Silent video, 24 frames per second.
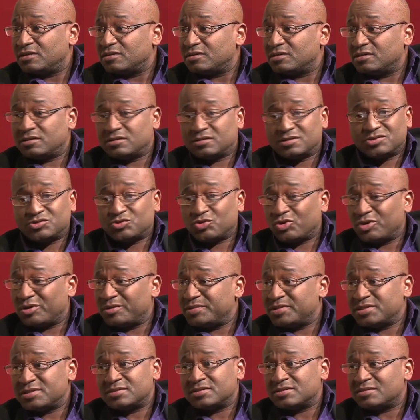The storm
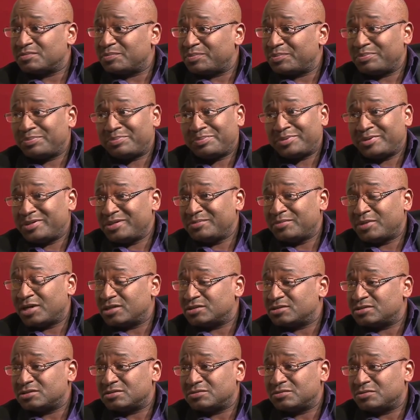is pretty
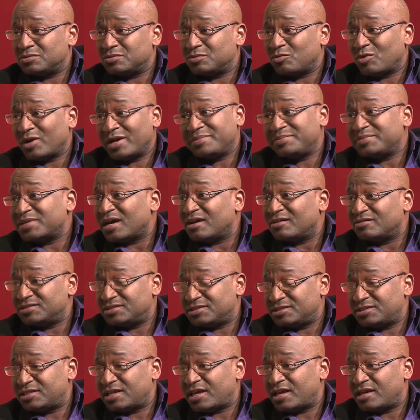much wiped out in
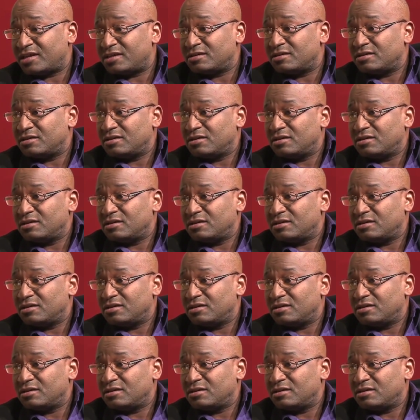a day.